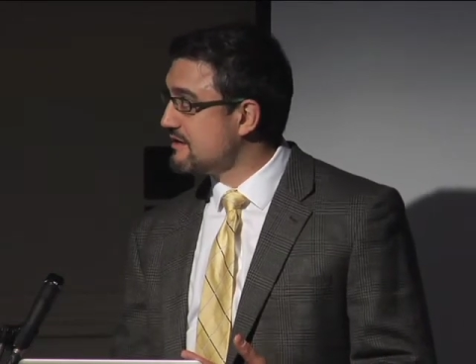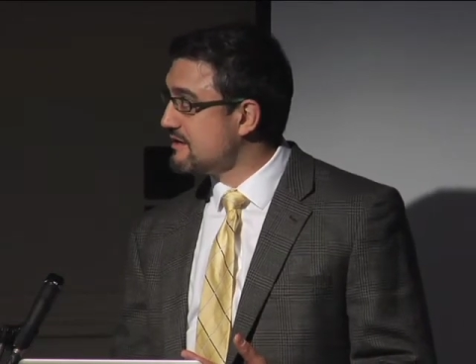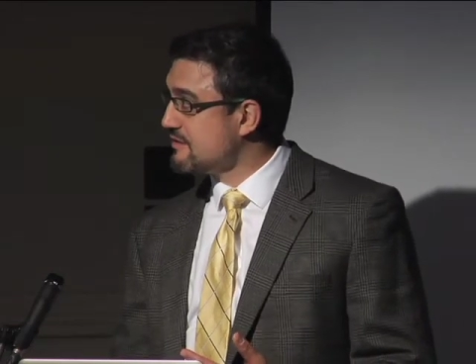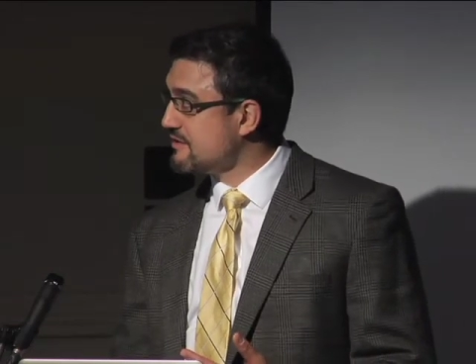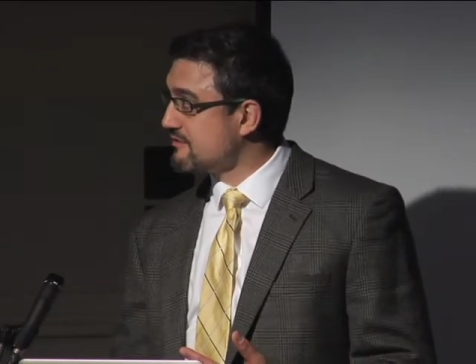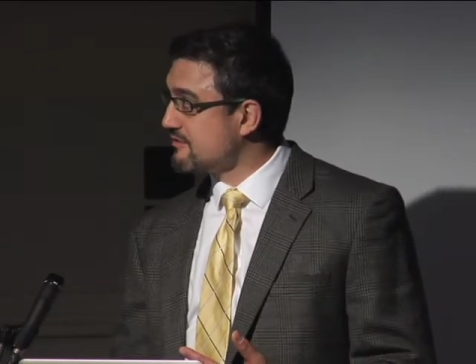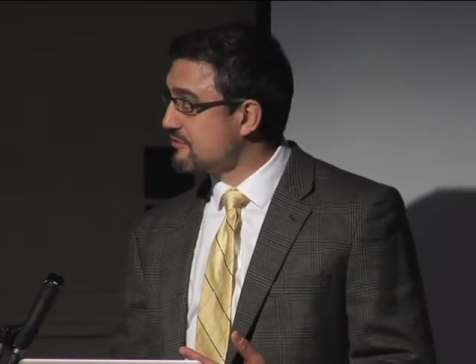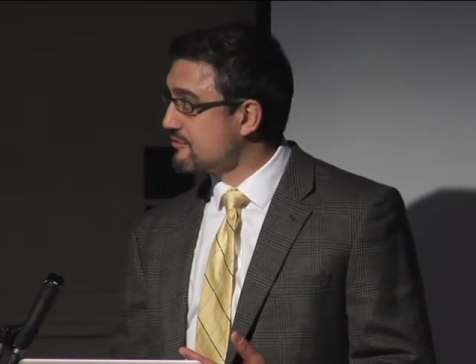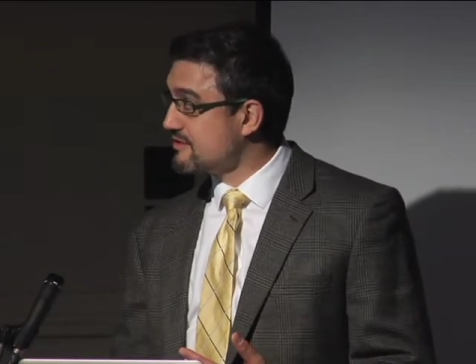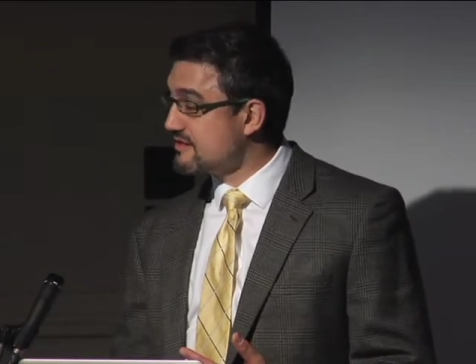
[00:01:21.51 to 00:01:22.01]

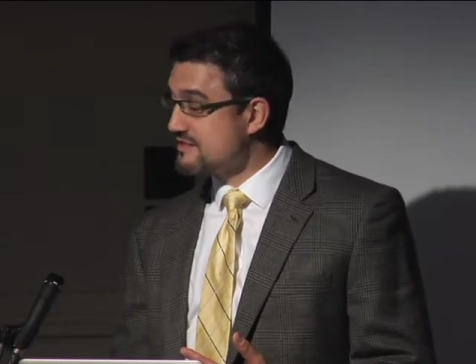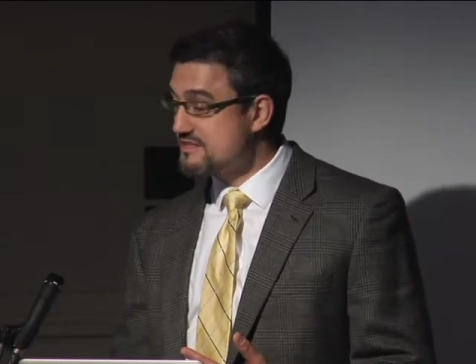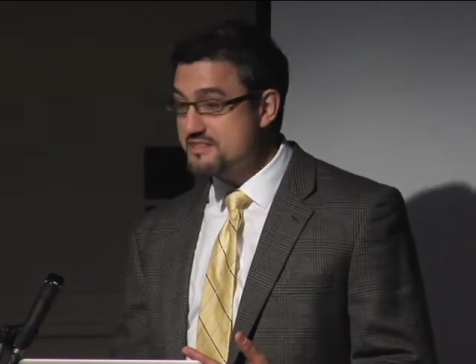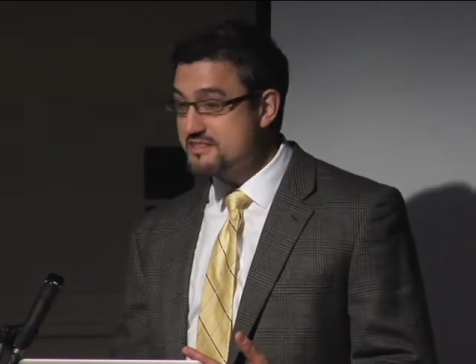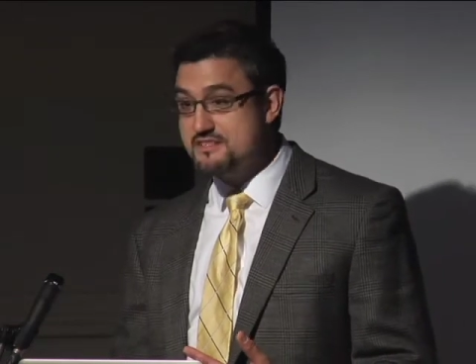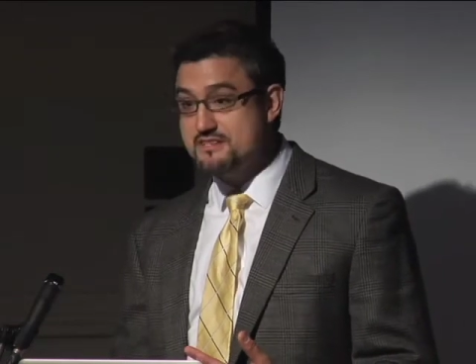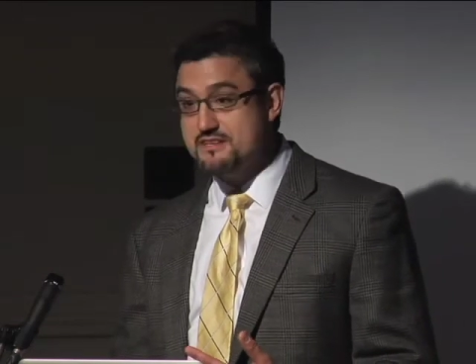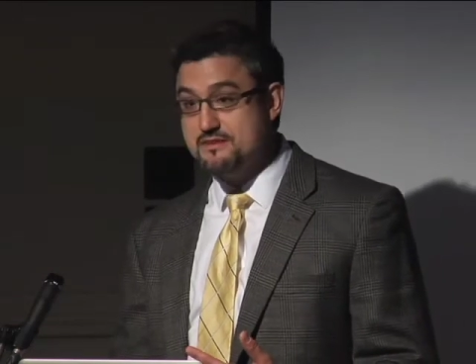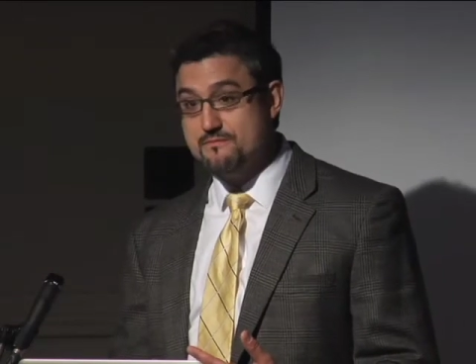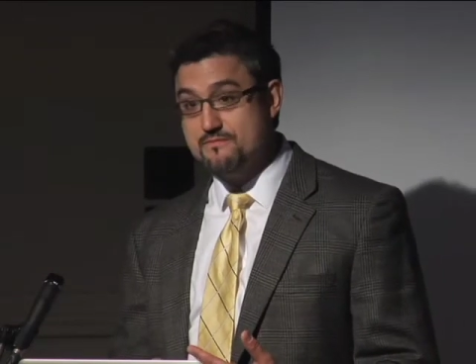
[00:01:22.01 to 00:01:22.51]
So this
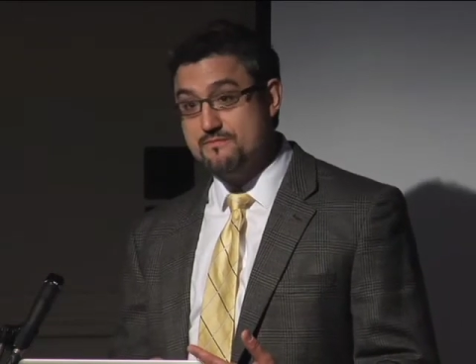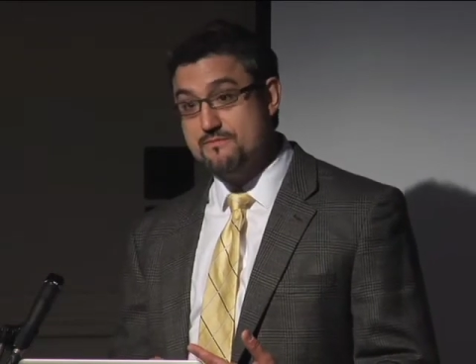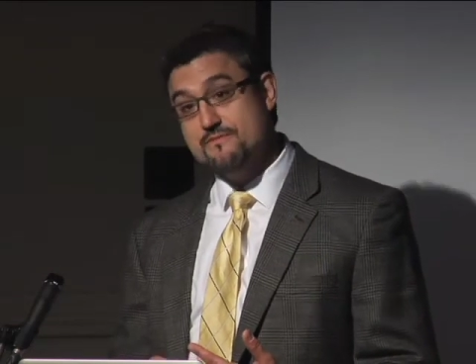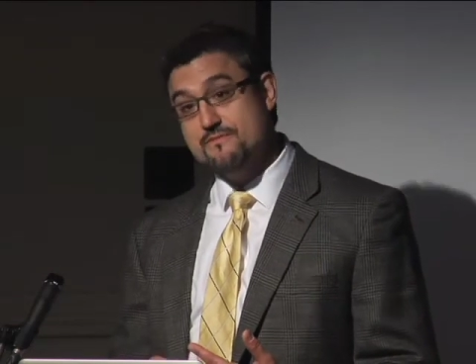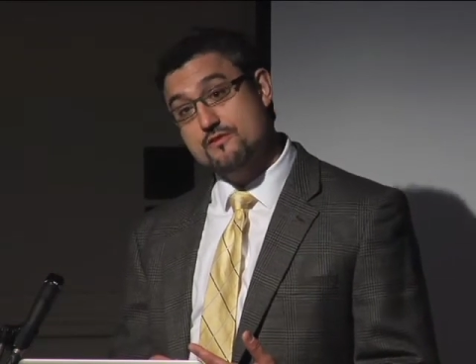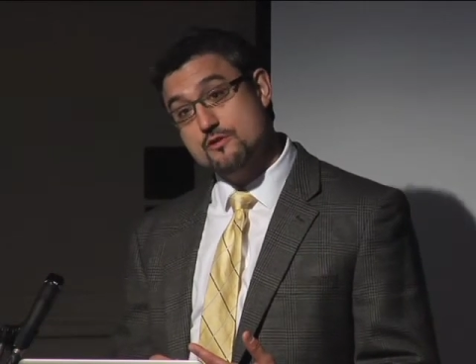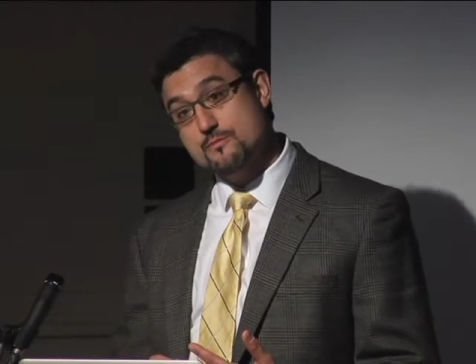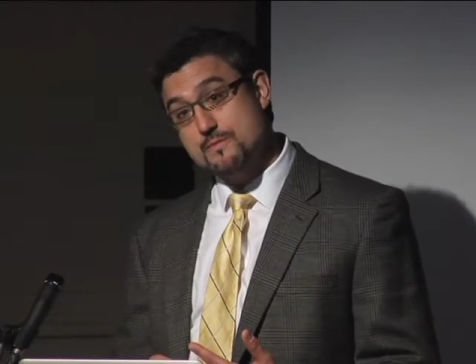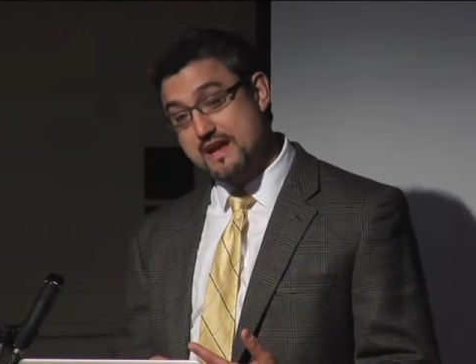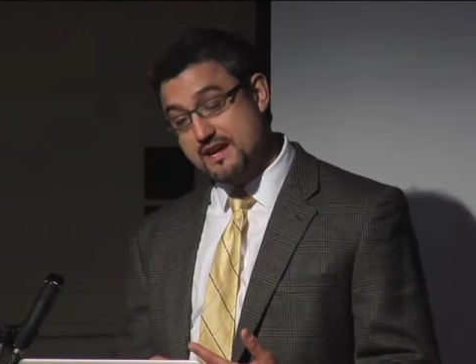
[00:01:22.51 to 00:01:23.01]
is
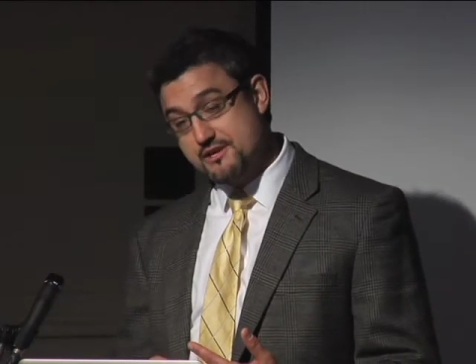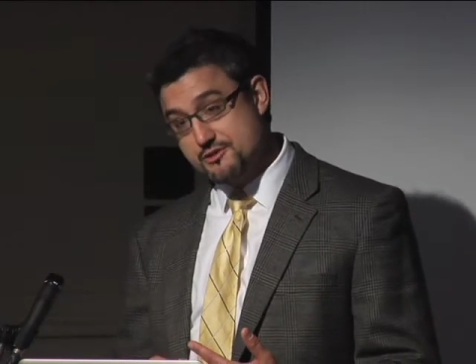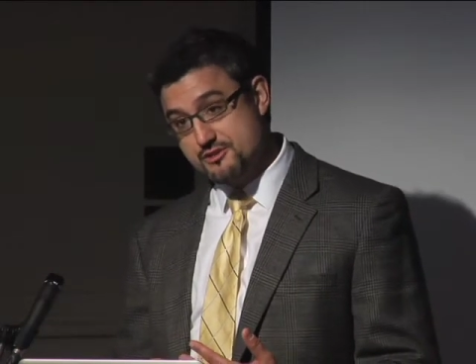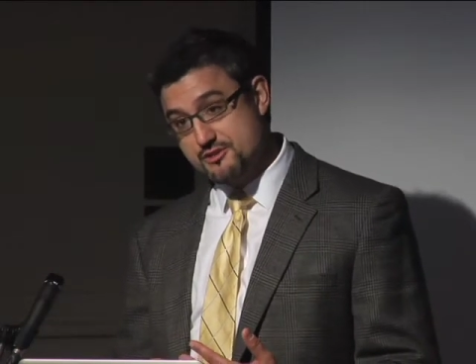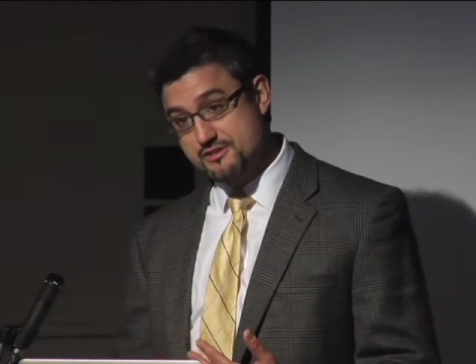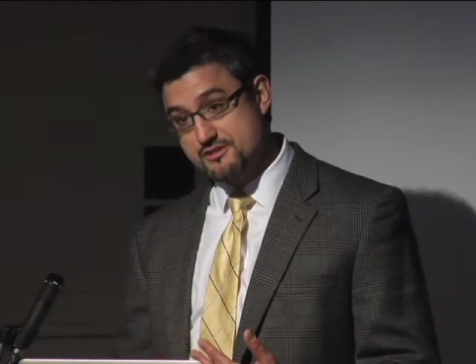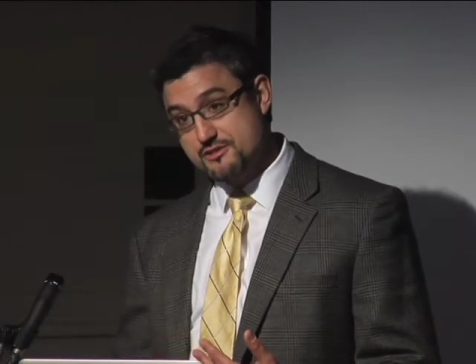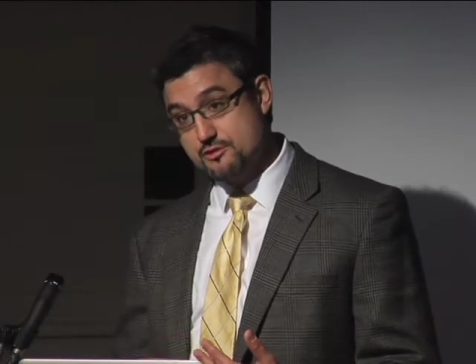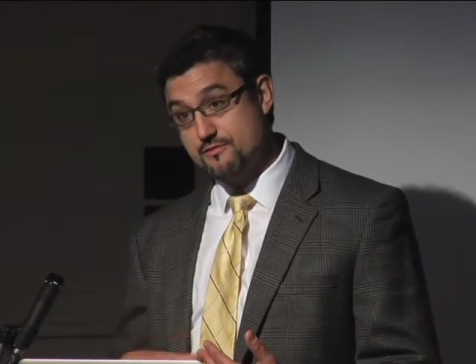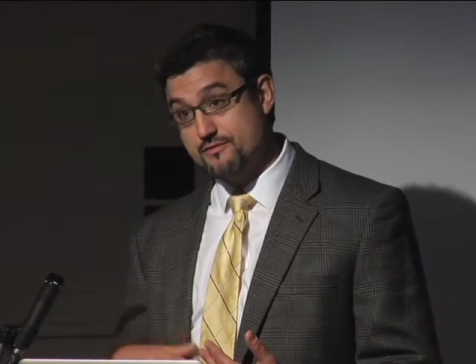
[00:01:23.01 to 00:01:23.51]
for
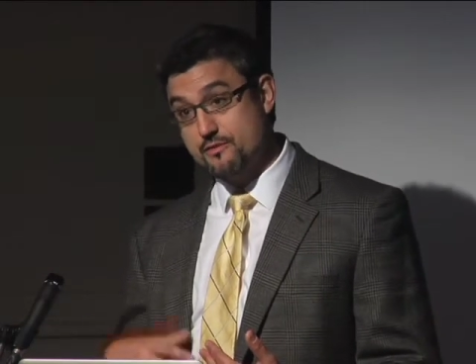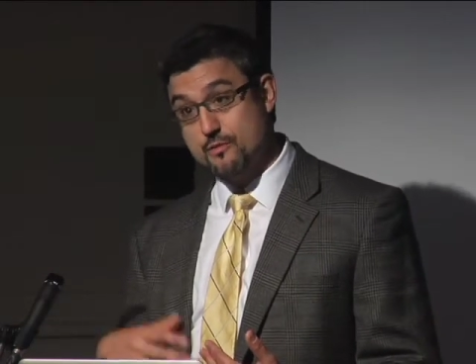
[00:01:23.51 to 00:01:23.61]
patients who've